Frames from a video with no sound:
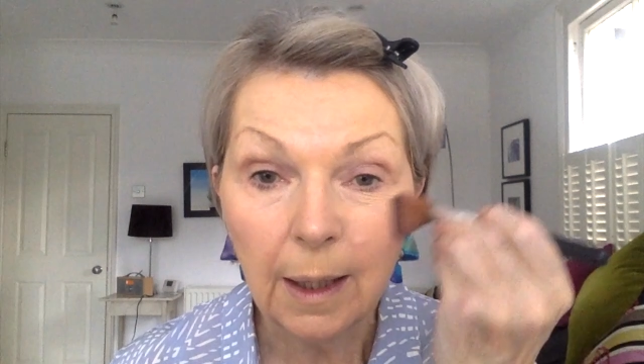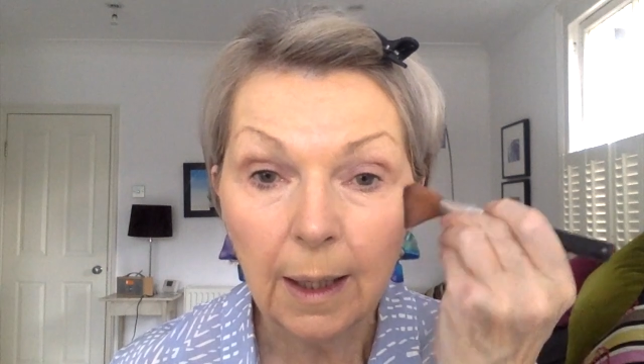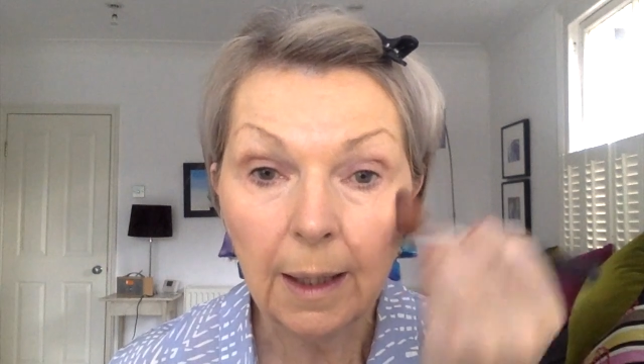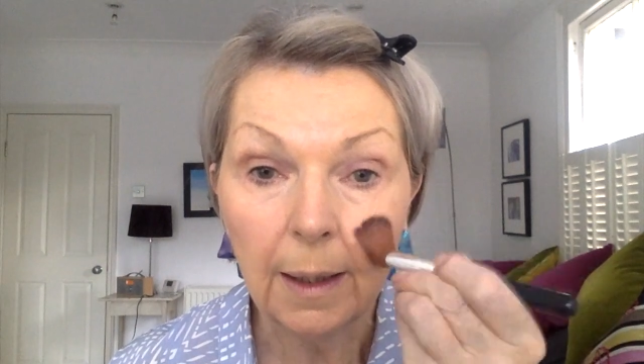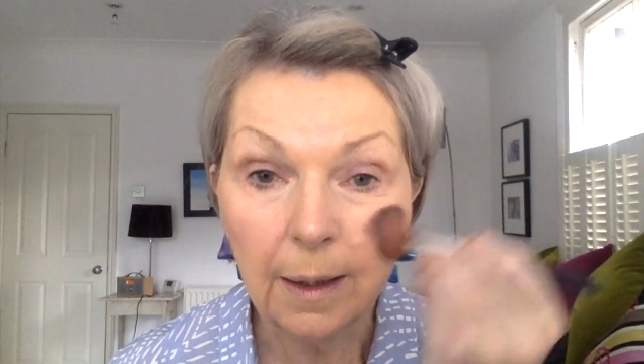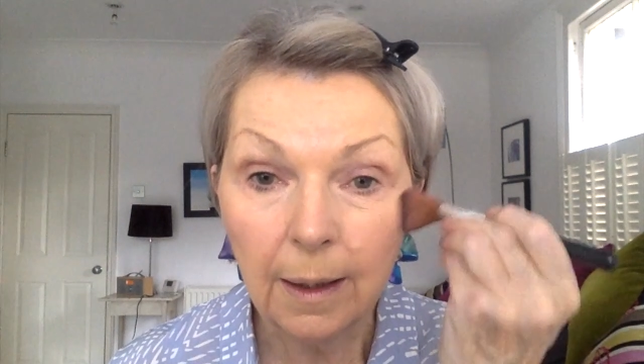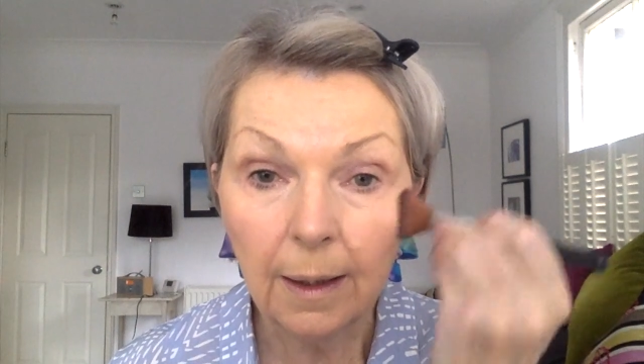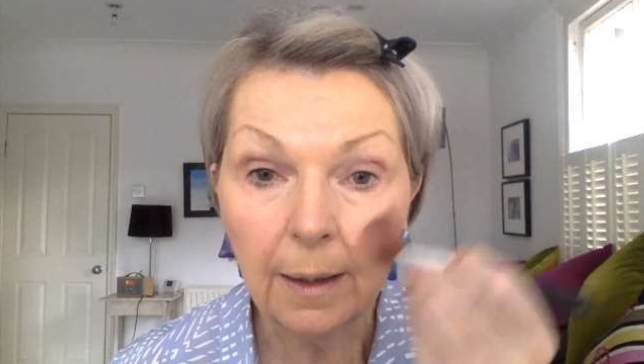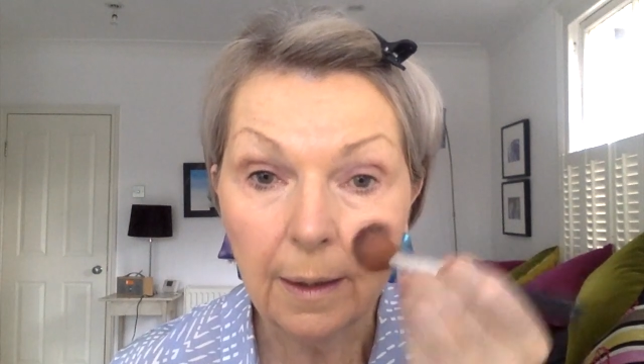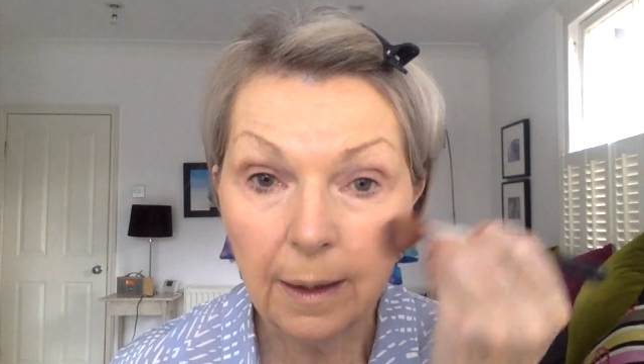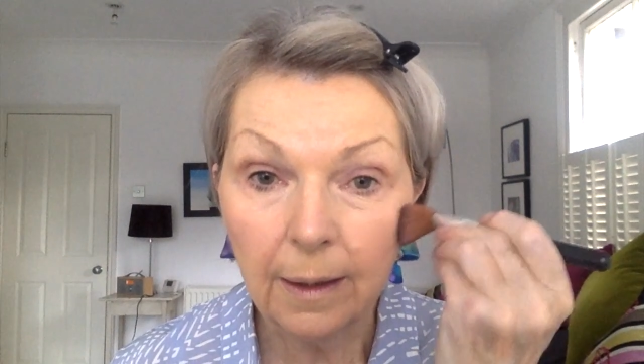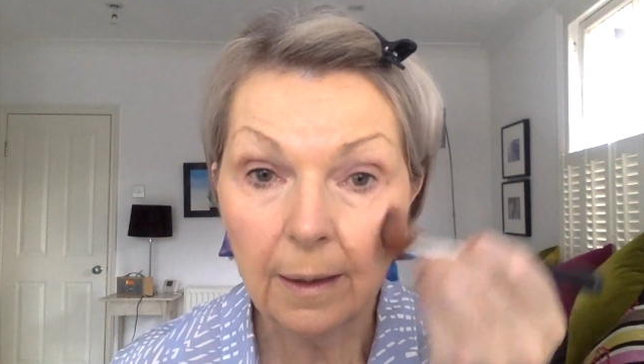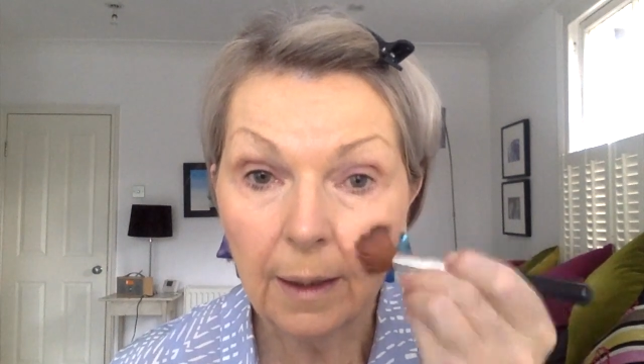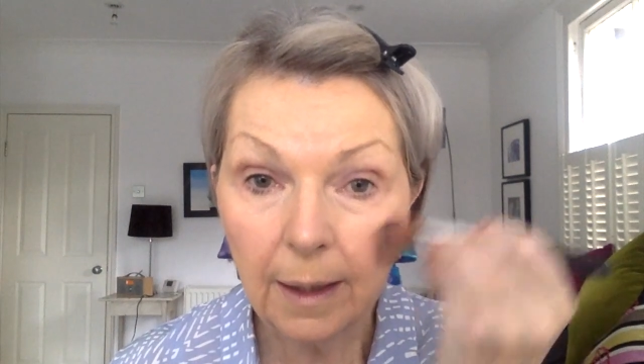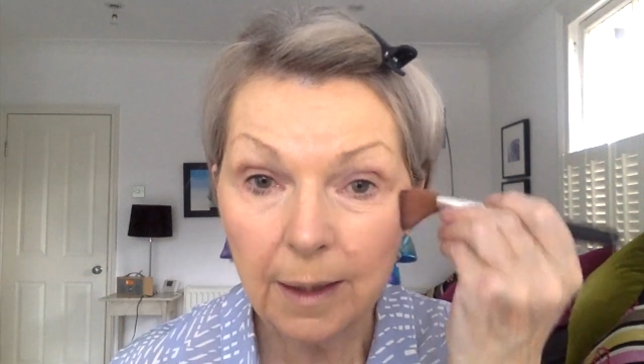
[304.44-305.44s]
And I
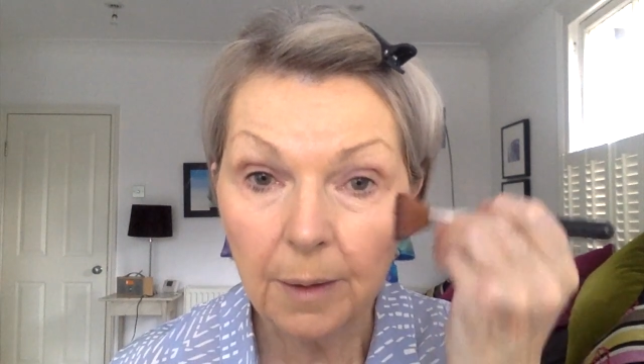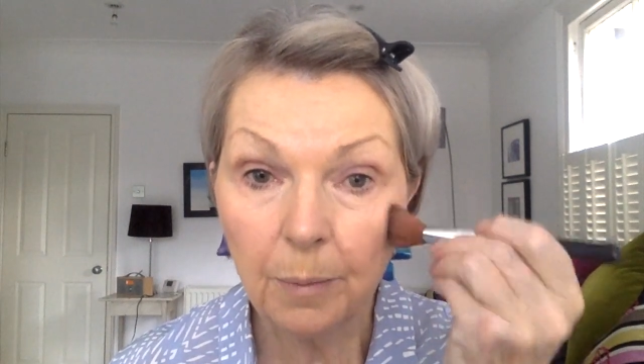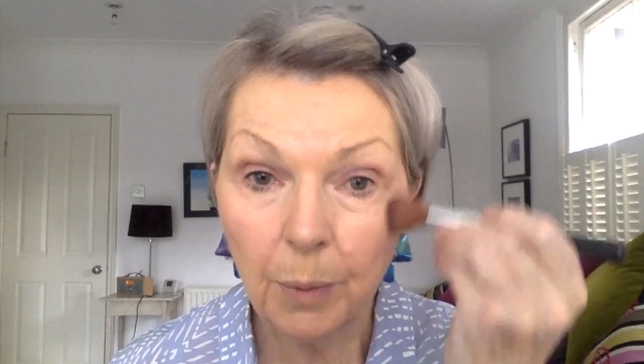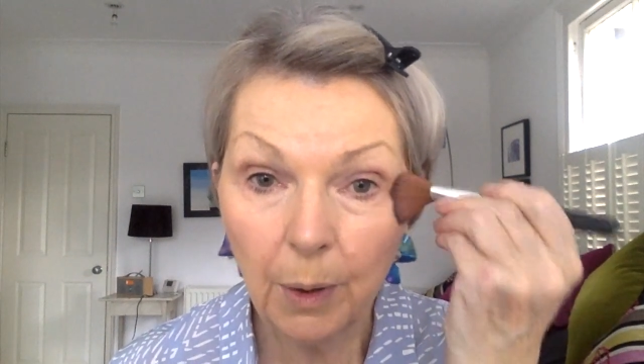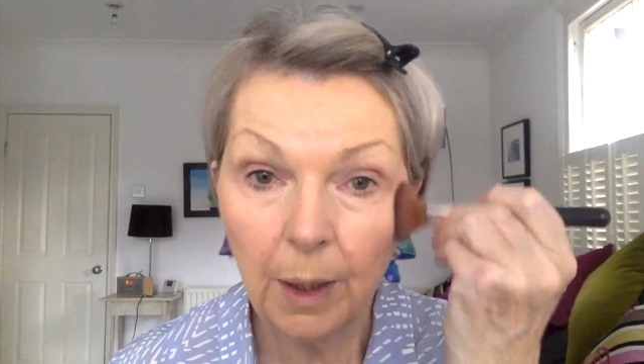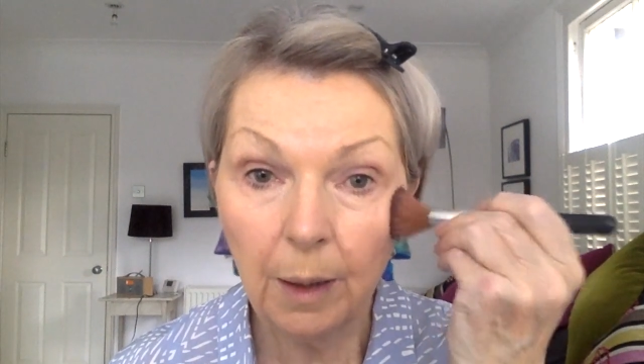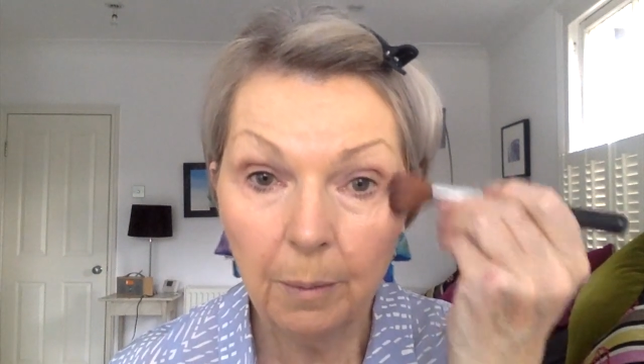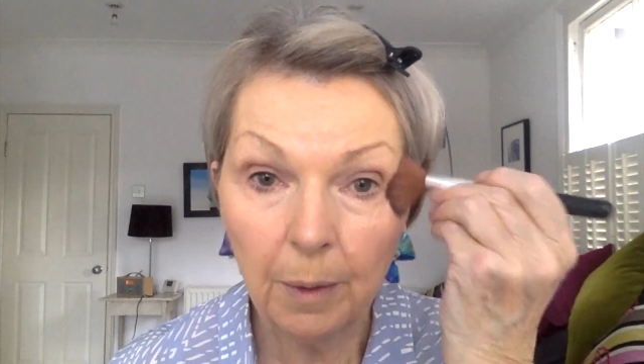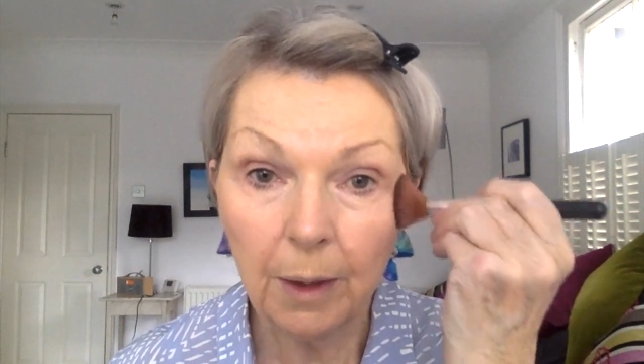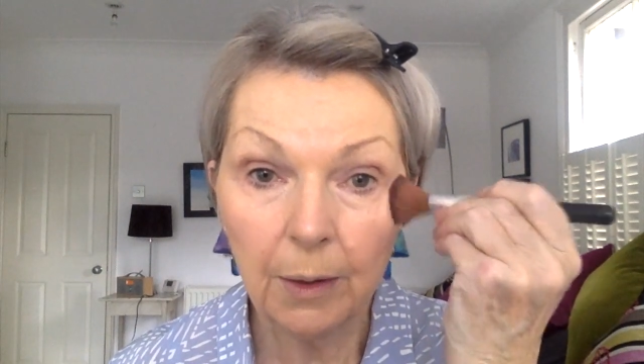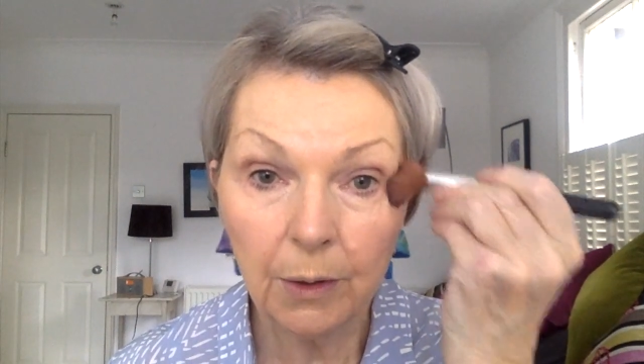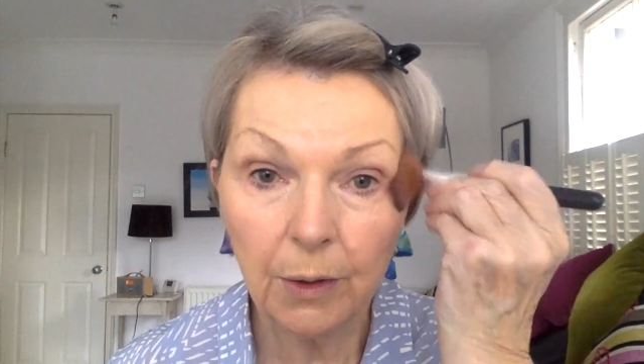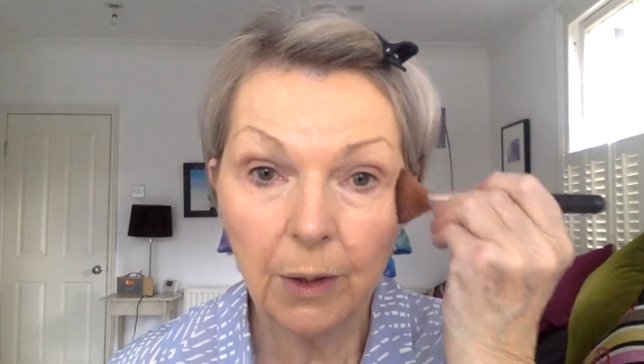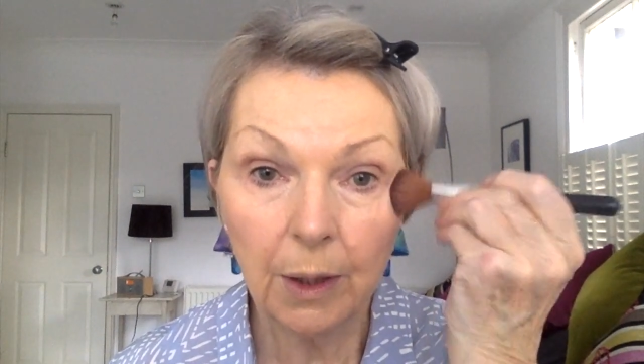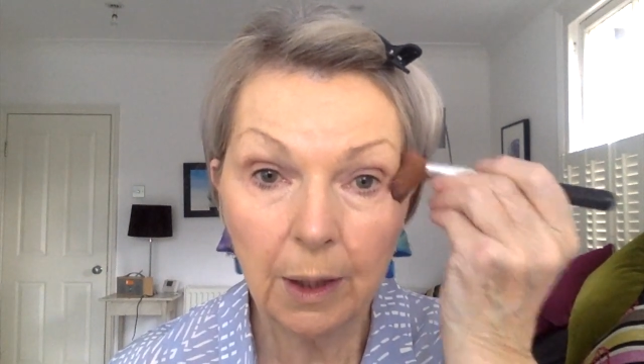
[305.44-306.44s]
think that's pretty
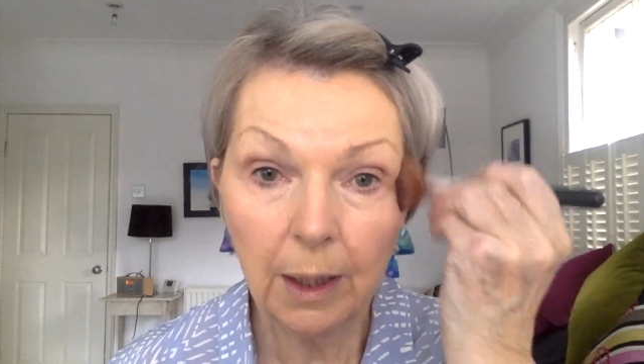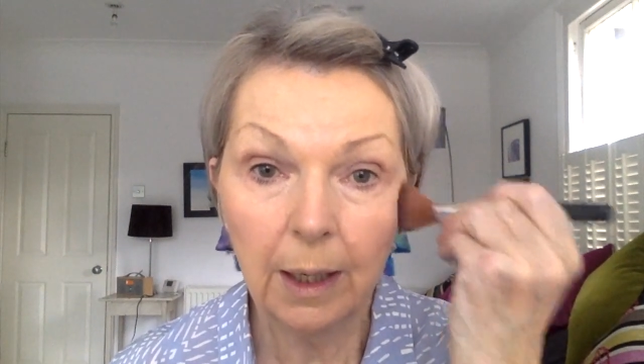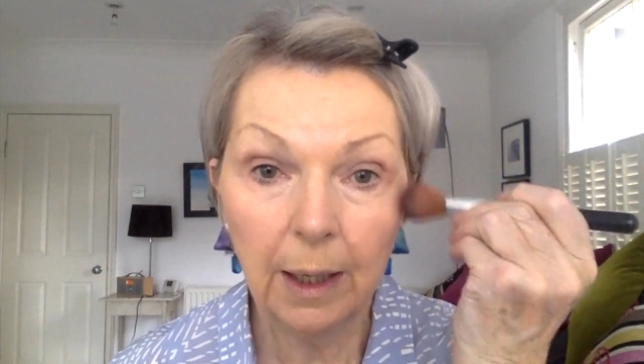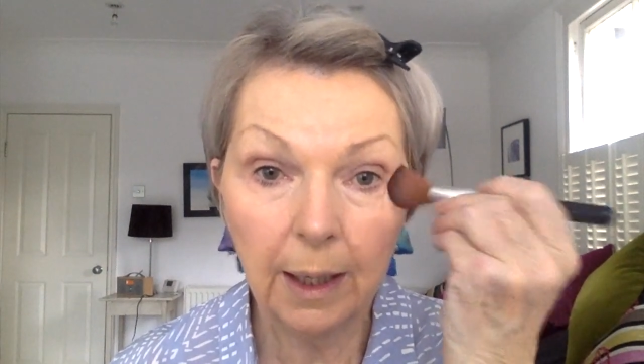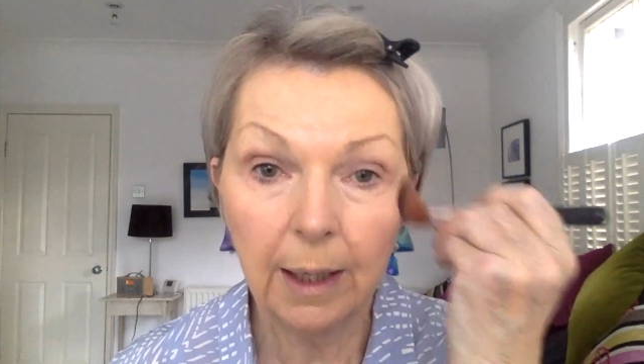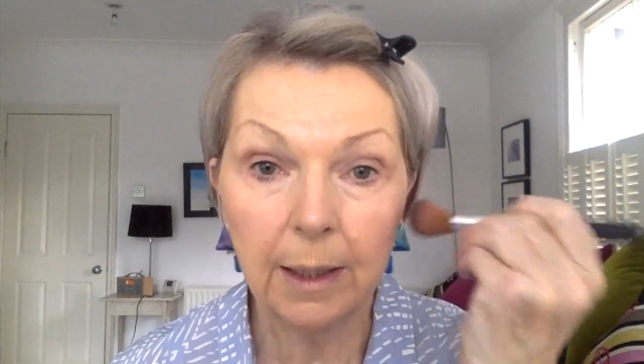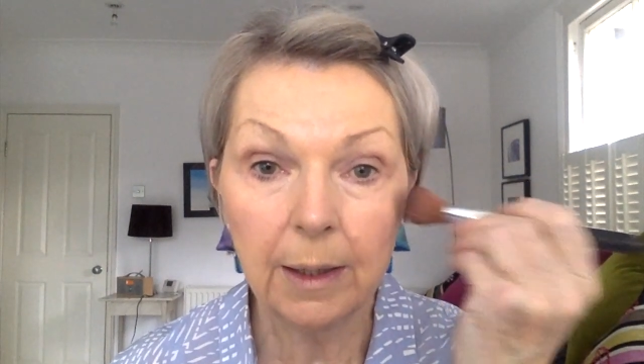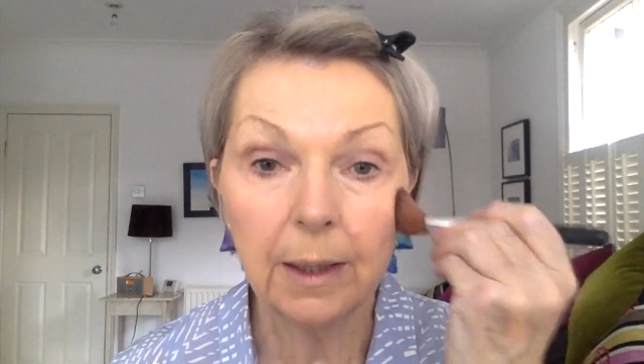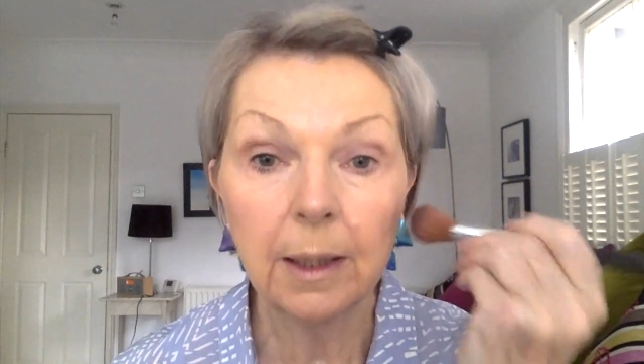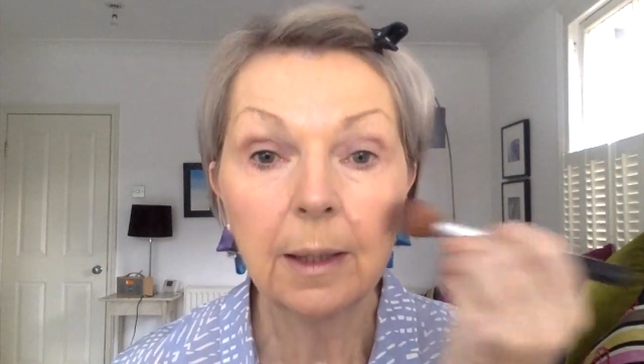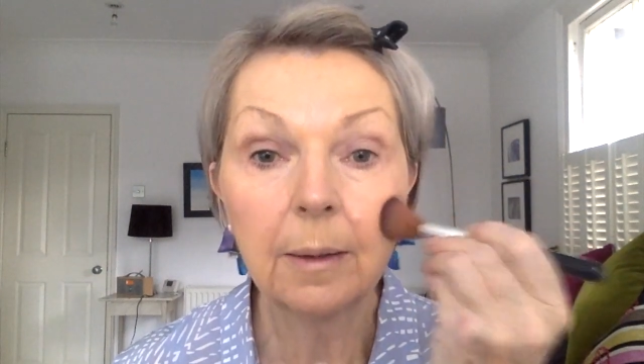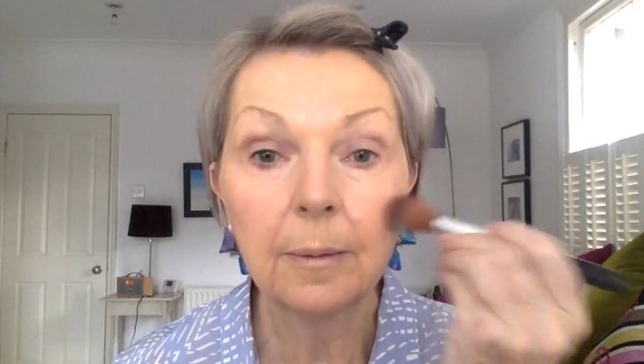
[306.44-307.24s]
much it.